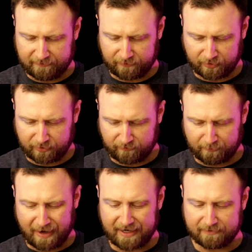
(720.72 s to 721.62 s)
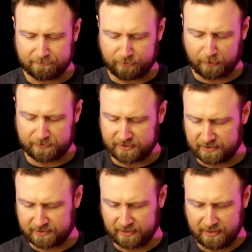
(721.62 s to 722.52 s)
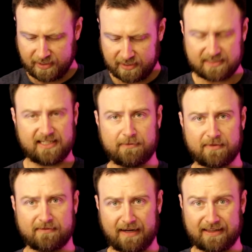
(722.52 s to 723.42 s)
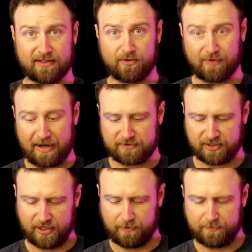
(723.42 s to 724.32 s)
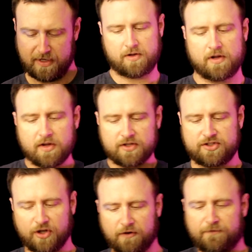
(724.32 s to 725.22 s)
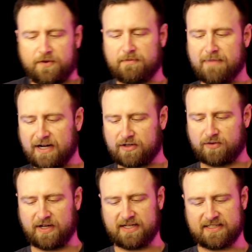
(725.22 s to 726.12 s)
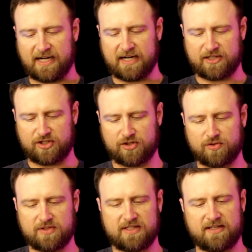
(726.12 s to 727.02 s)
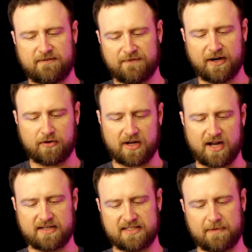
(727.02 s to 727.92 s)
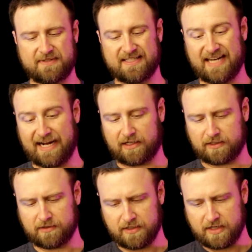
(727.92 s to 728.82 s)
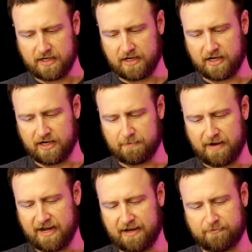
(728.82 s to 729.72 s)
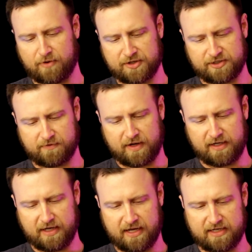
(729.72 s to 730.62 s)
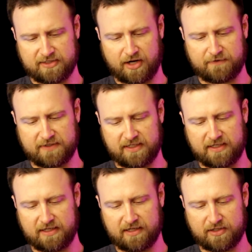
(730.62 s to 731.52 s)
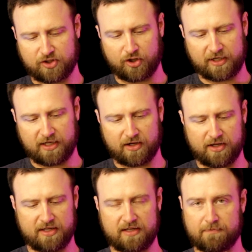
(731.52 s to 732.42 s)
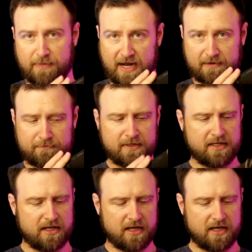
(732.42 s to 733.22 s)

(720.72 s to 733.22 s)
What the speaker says: for my purposes, it seemed like the route to go. So for the medical, I decided to use the Ferro Concepts dangler. I'm also running a soft T tourniquet on the bottom.